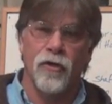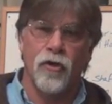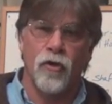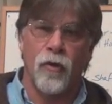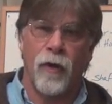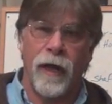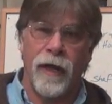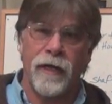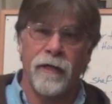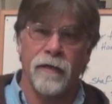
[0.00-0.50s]

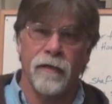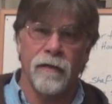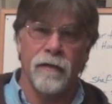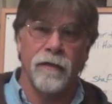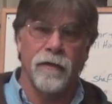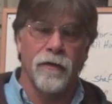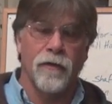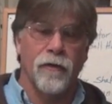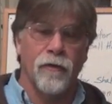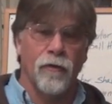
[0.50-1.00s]
cradle
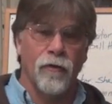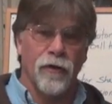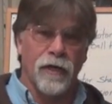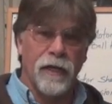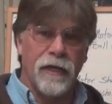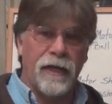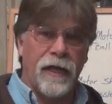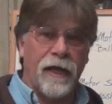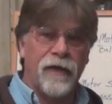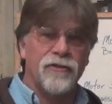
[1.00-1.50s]
or
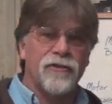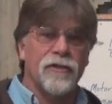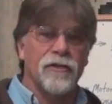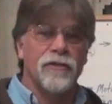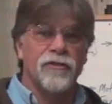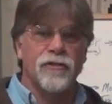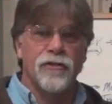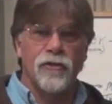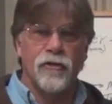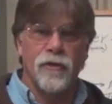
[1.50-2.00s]
connection
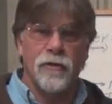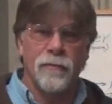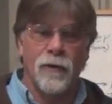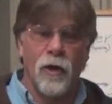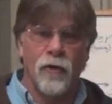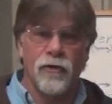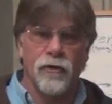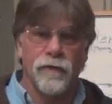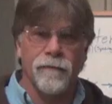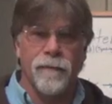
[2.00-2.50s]
to the
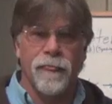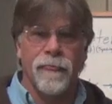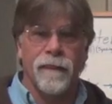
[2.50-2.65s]
motor.